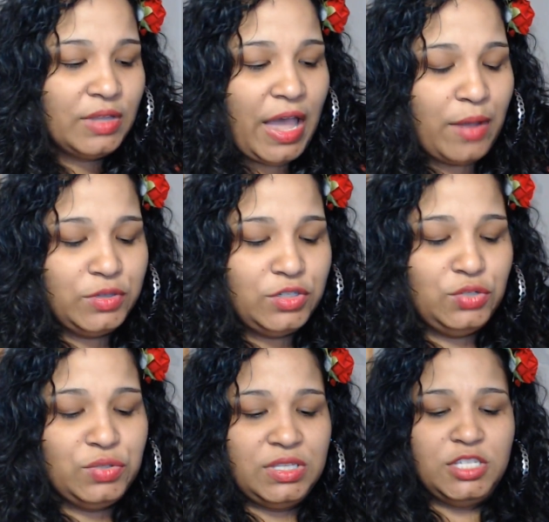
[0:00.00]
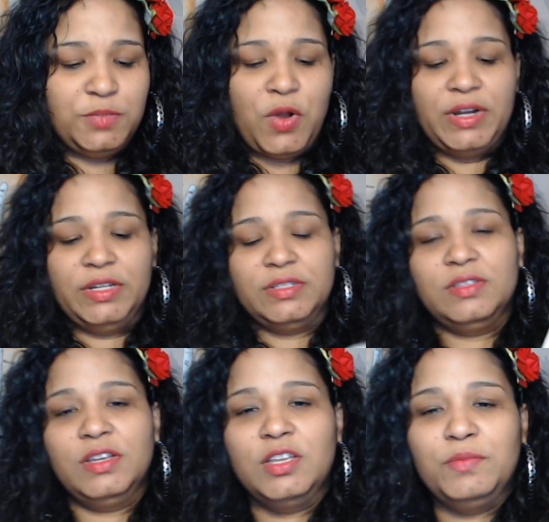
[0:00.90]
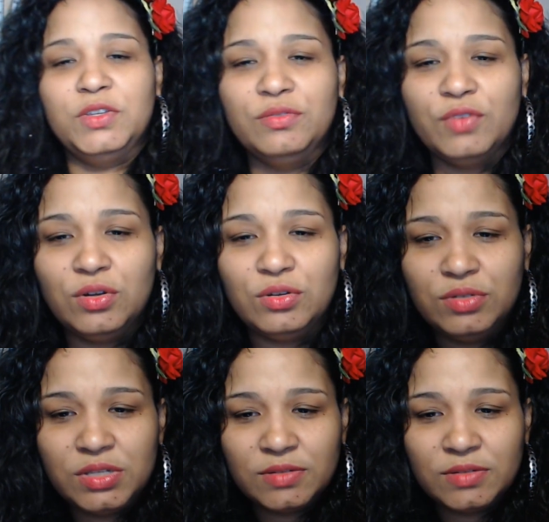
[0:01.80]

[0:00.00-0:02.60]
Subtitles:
I would use this product, the Camille Rose